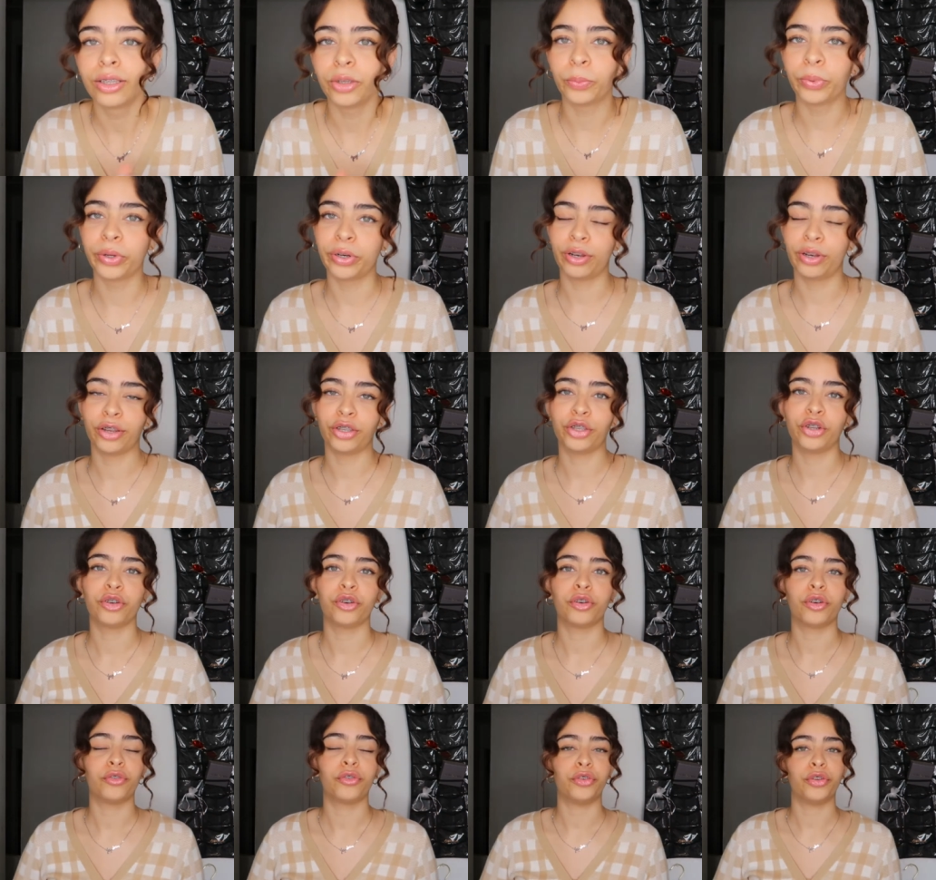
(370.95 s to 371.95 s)
You put it on
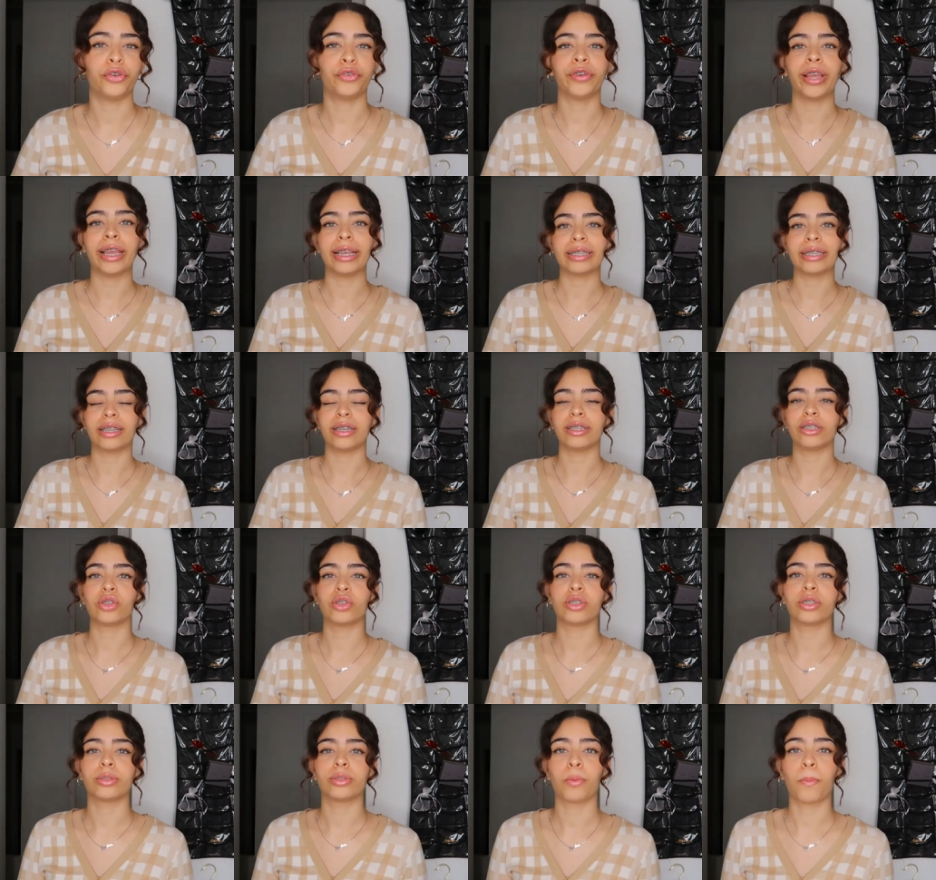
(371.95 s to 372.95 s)
your your face and it's
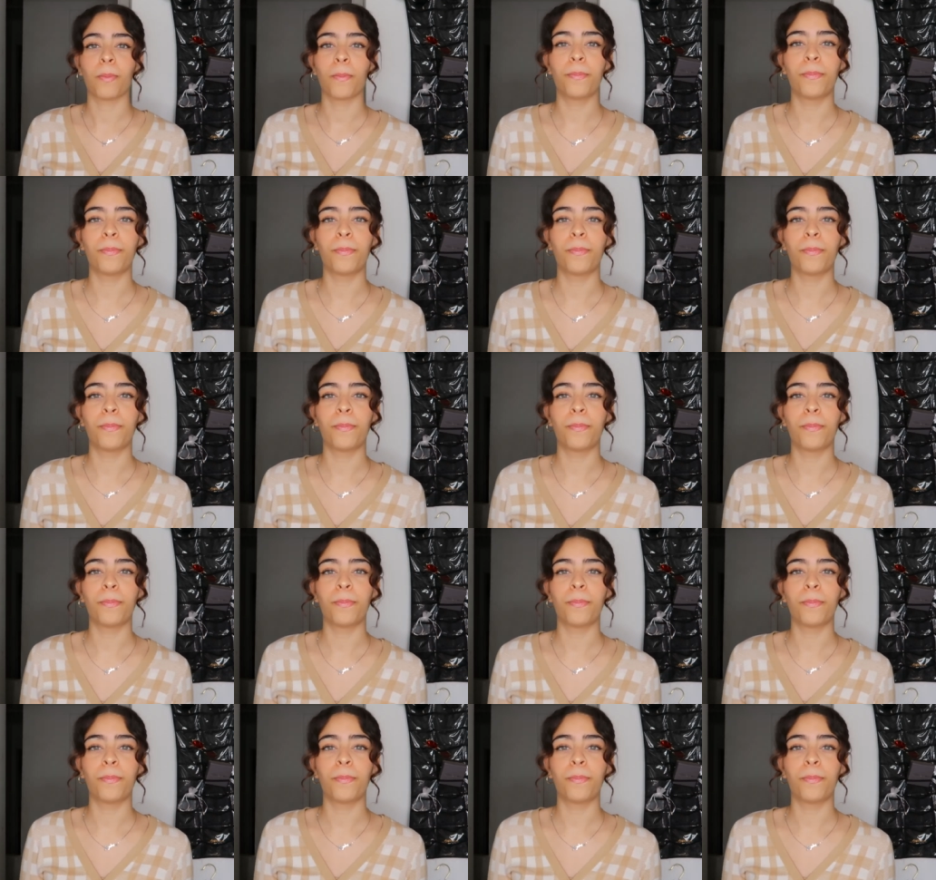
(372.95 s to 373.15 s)
just